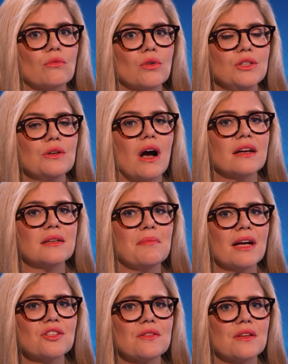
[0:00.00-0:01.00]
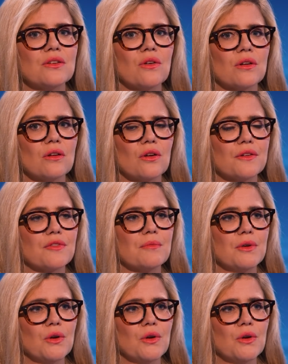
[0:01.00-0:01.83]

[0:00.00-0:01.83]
Well, I'd imagine that not a lot of them